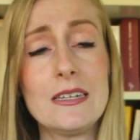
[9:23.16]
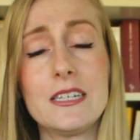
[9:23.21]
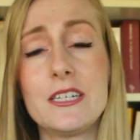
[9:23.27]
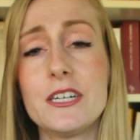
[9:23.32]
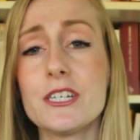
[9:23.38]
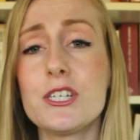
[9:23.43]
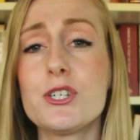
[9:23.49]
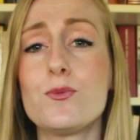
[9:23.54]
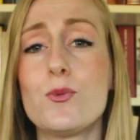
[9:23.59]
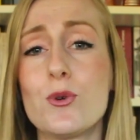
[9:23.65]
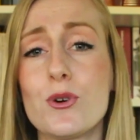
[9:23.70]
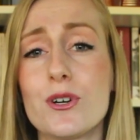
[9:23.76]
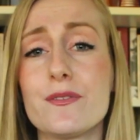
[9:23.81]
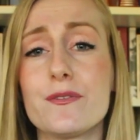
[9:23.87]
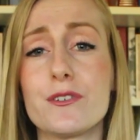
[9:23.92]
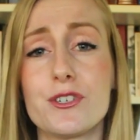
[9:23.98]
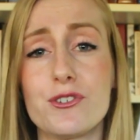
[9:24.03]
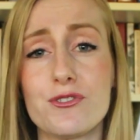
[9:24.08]
The Dutch
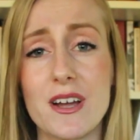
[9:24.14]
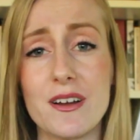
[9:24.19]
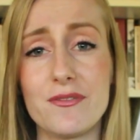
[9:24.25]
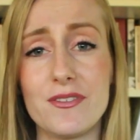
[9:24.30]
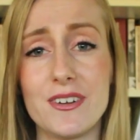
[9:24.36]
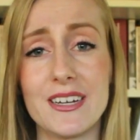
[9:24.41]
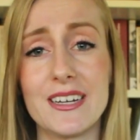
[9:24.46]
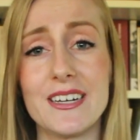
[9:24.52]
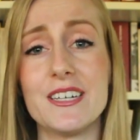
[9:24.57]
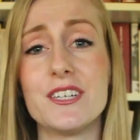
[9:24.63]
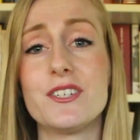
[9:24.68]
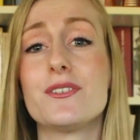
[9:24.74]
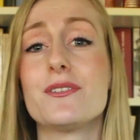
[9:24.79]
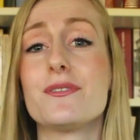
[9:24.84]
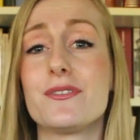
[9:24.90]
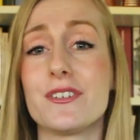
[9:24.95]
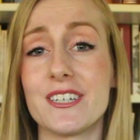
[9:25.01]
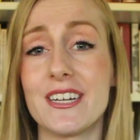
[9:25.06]
word for traffic is
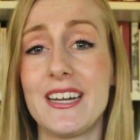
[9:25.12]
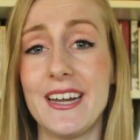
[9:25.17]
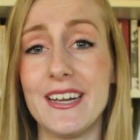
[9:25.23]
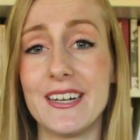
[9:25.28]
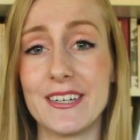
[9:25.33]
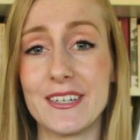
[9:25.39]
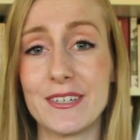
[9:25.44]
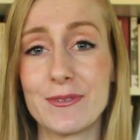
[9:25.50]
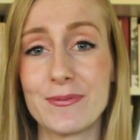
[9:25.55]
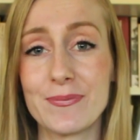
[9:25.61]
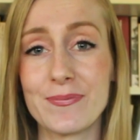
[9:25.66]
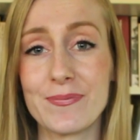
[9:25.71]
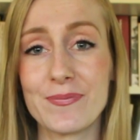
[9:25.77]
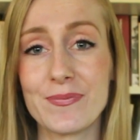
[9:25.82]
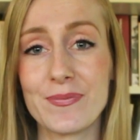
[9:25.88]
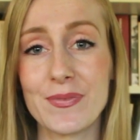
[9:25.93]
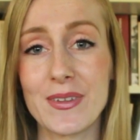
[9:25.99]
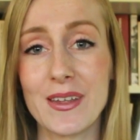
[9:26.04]
verkeer,
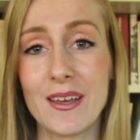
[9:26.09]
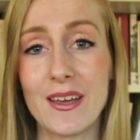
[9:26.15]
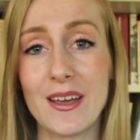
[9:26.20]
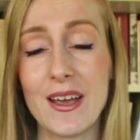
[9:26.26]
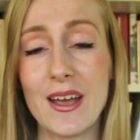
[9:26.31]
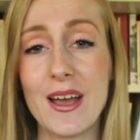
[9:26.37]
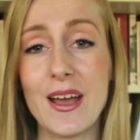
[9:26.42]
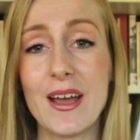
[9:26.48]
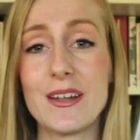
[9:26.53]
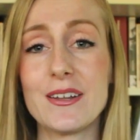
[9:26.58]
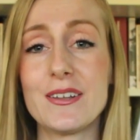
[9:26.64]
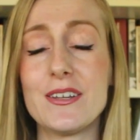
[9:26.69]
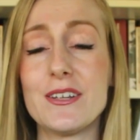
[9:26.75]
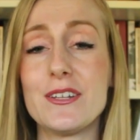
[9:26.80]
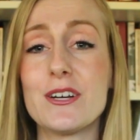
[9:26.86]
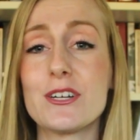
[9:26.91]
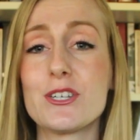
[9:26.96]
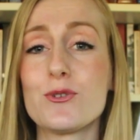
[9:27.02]

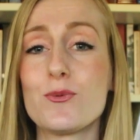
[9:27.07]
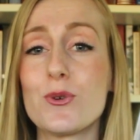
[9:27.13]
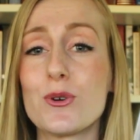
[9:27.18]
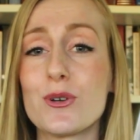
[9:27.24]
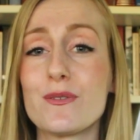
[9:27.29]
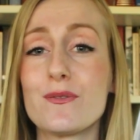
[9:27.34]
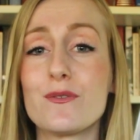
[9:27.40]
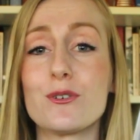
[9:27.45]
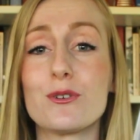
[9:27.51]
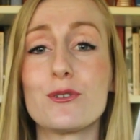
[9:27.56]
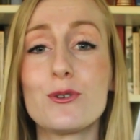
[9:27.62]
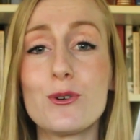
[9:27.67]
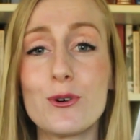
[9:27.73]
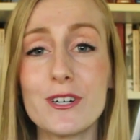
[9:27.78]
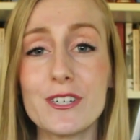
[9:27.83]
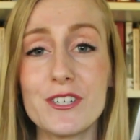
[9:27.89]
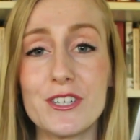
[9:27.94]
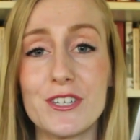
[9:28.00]
the Dutch word for
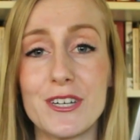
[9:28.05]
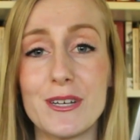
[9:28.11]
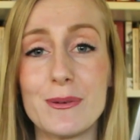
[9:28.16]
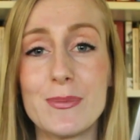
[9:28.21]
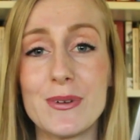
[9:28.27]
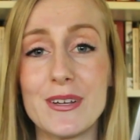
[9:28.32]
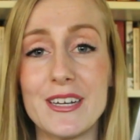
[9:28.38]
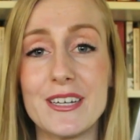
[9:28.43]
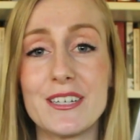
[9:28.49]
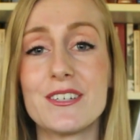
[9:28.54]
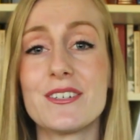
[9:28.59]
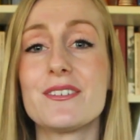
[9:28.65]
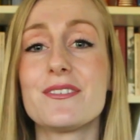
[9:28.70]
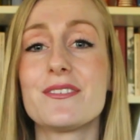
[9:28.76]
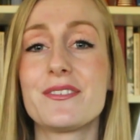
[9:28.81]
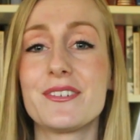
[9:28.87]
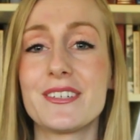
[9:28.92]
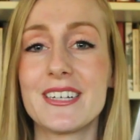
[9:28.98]
courtship is
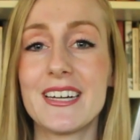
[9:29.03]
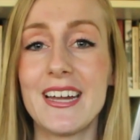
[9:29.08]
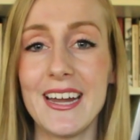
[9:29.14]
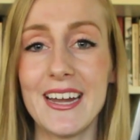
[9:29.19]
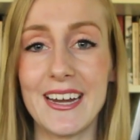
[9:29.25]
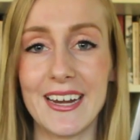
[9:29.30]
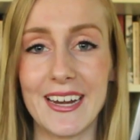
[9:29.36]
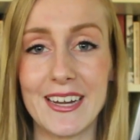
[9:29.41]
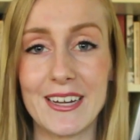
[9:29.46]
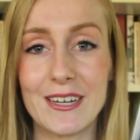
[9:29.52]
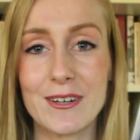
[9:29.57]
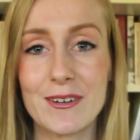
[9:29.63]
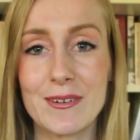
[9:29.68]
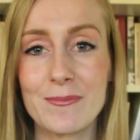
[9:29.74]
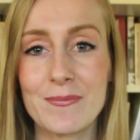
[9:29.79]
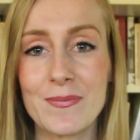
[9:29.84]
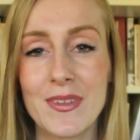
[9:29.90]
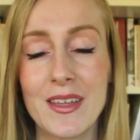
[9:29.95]
verkering.
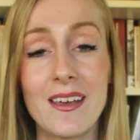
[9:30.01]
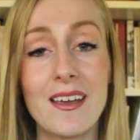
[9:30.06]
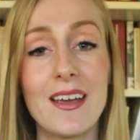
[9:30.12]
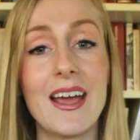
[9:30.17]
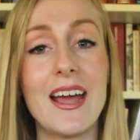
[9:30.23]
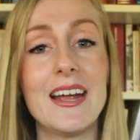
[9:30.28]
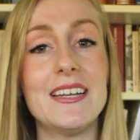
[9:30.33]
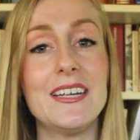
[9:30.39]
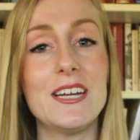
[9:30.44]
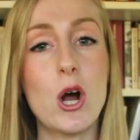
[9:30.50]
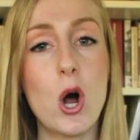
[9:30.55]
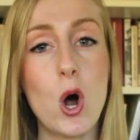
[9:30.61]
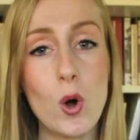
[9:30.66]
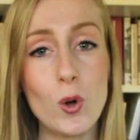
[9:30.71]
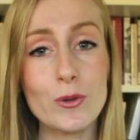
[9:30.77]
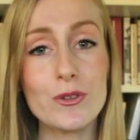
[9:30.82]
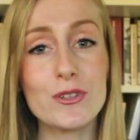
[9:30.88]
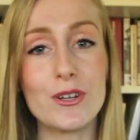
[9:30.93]
And the
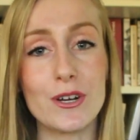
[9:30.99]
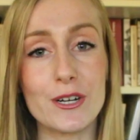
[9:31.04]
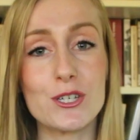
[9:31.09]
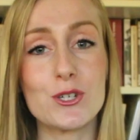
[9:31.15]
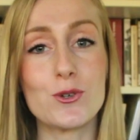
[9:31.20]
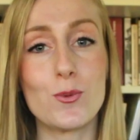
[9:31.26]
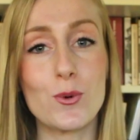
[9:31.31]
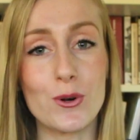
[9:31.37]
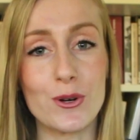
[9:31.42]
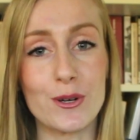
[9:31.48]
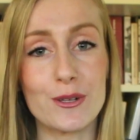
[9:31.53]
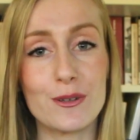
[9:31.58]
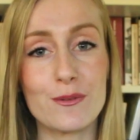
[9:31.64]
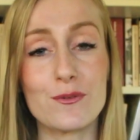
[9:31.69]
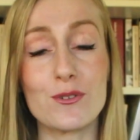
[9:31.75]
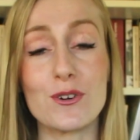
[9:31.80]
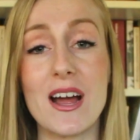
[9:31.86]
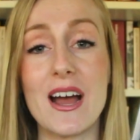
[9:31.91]
old Dutch word
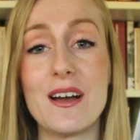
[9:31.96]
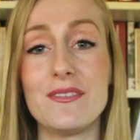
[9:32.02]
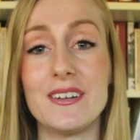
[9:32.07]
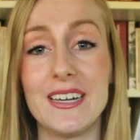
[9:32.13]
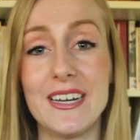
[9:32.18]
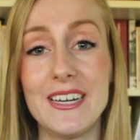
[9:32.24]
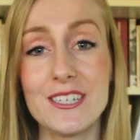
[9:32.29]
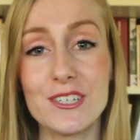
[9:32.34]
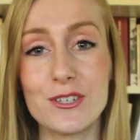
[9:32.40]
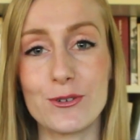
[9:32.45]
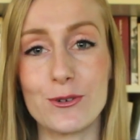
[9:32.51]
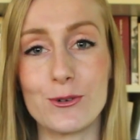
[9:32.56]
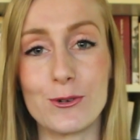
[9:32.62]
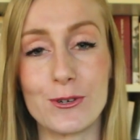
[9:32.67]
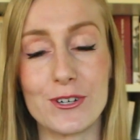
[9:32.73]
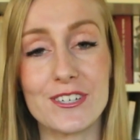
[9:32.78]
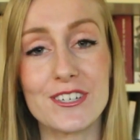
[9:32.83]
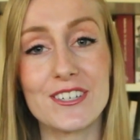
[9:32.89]
for having
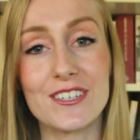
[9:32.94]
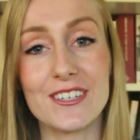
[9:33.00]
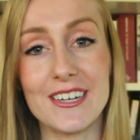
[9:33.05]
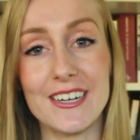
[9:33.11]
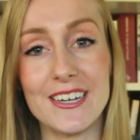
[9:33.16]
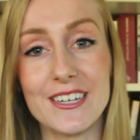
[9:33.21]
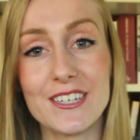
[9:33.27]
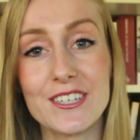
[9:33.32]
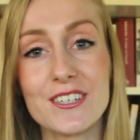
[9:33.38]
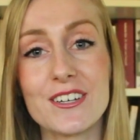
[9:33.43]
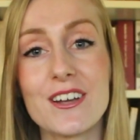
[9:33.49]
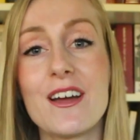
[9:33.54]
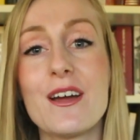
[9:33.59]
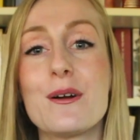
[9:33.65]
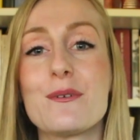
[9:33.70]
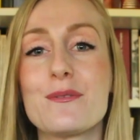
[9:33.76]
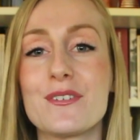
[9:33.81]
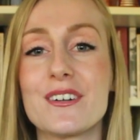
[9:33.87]
intercourse is
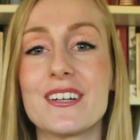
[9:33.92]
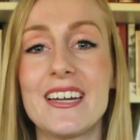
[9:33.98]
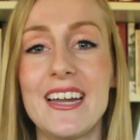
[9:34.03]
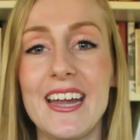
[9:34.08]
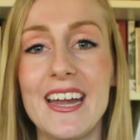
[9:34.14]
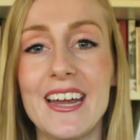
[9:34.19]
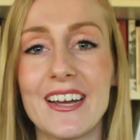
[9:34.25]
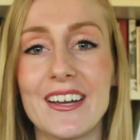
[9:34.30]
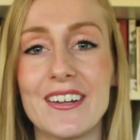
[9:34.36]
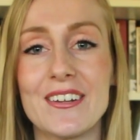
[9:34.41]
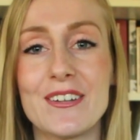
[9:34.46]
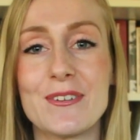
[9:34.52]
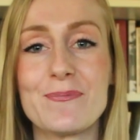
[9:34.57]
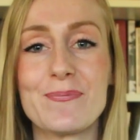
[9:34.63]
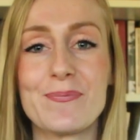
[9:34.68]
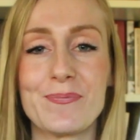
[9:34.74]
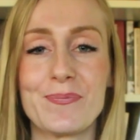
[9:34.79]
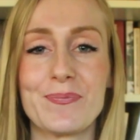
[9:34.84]
verkeren.